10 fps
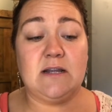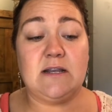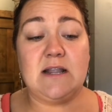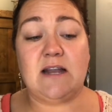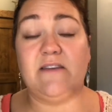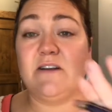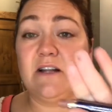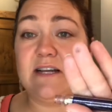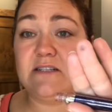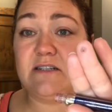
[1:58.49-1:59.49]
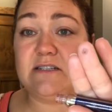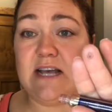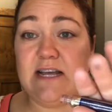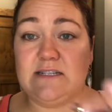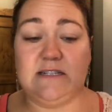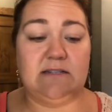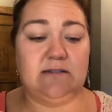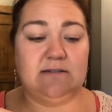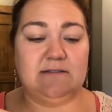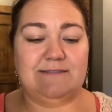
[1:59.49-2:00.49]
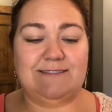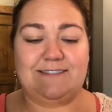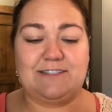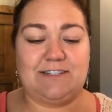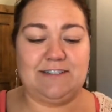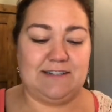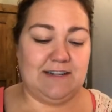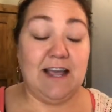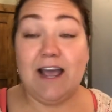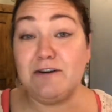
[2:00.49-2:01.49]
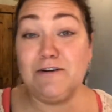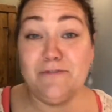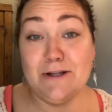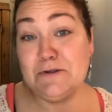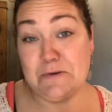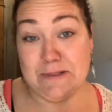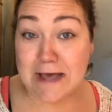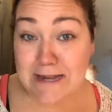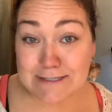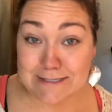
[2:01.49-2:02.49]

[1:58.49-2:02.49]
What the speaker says: not even a lentil size. I don't know if y'all know what a lentil